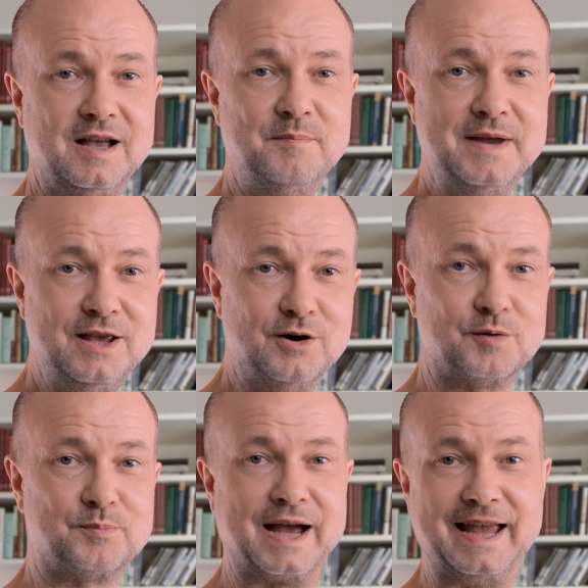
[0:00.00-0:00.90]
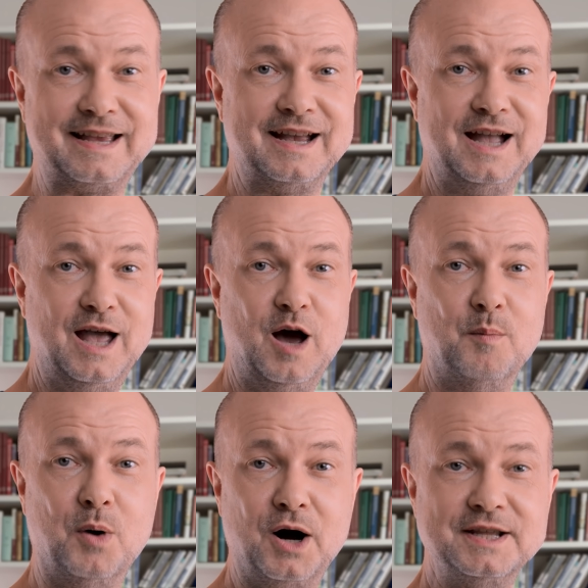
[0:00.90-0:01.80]
Mini hook break.
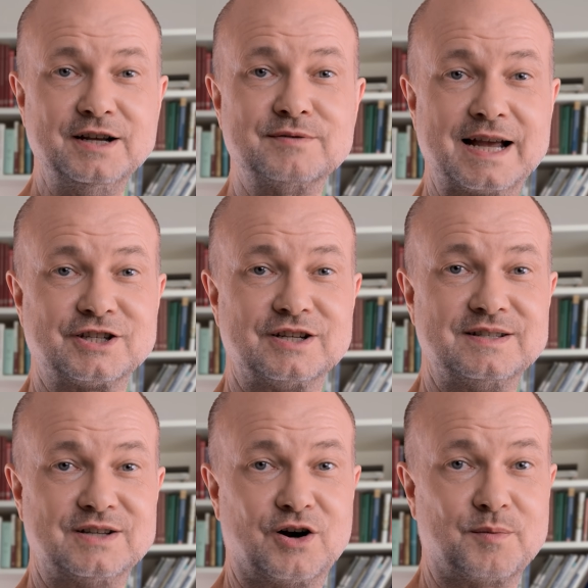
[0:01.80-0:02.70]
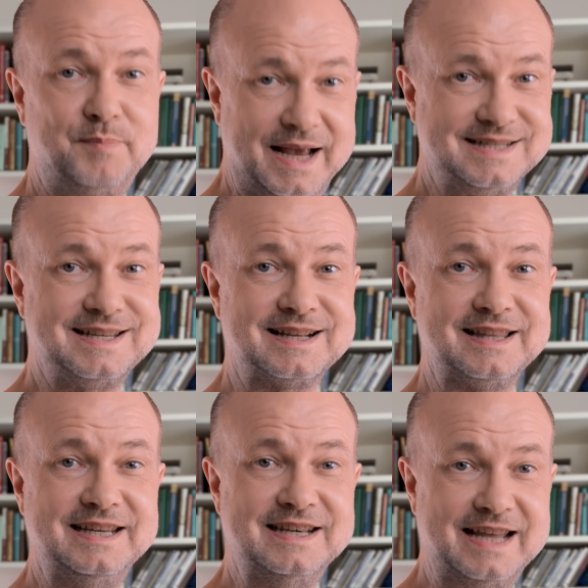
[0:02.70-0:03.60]
Morning erections are
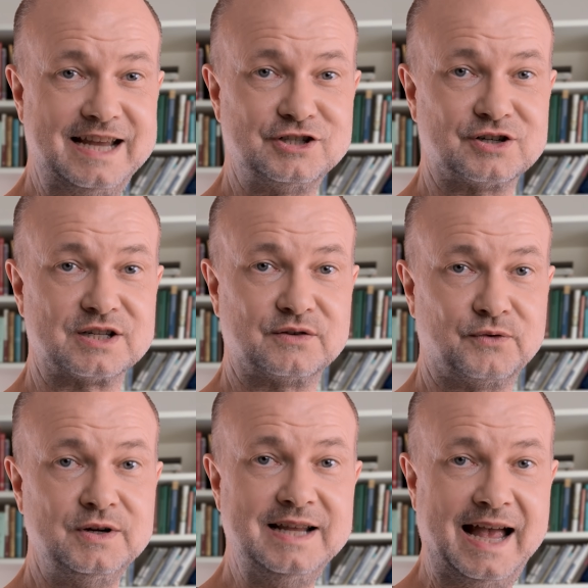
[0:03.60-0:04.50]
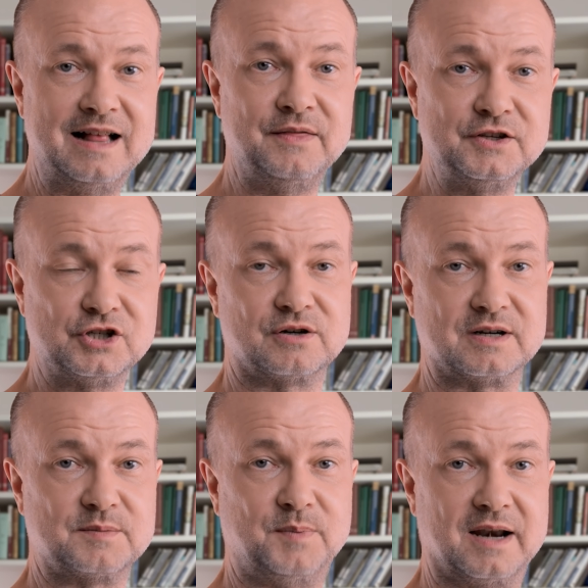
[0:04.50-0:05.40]
basically nature's free health
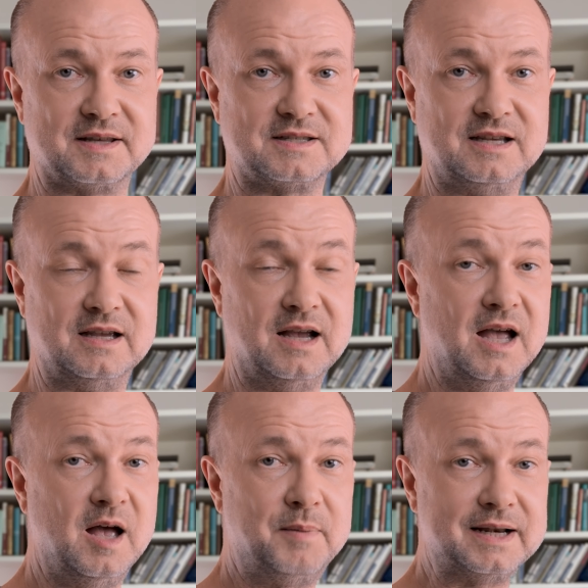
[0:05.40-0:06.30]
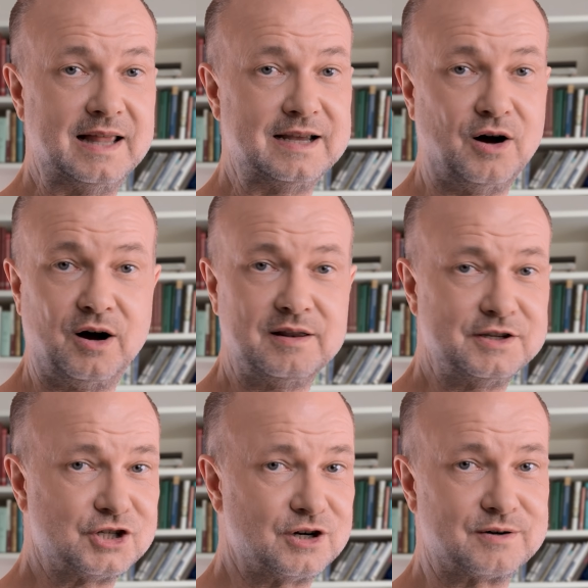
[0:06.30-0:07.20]
insurance policy. But like all
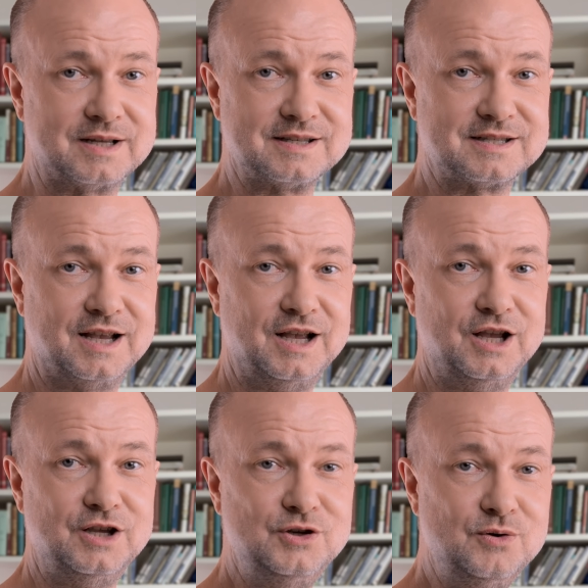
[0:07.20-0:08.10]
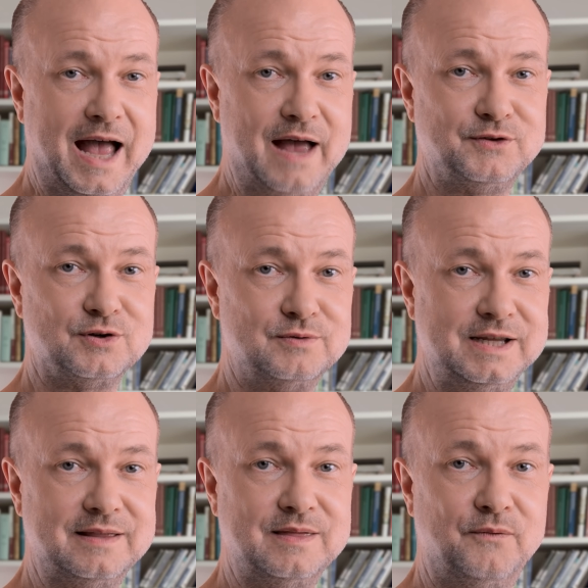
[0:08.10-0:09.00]
insurance, you have to
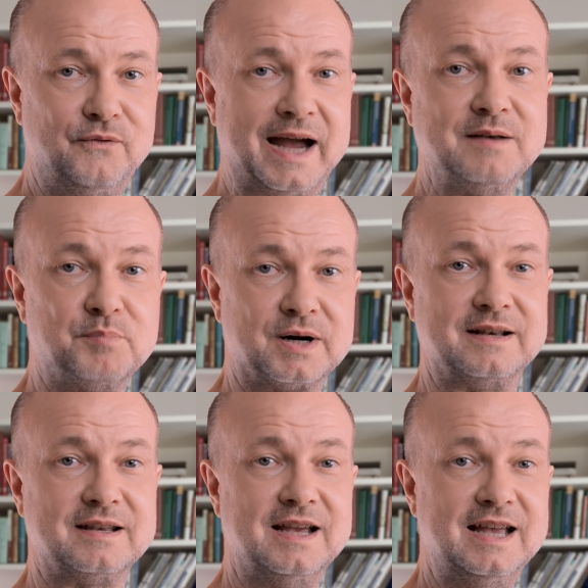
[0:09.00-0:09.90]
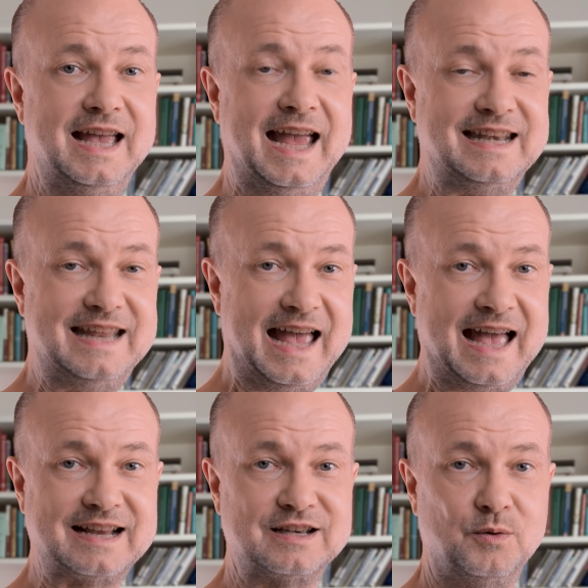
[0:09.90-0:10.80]
read the fine print and
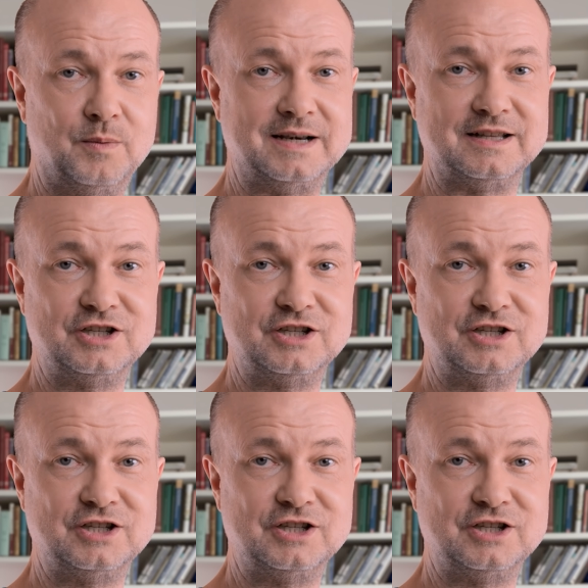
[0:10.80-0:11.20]
act when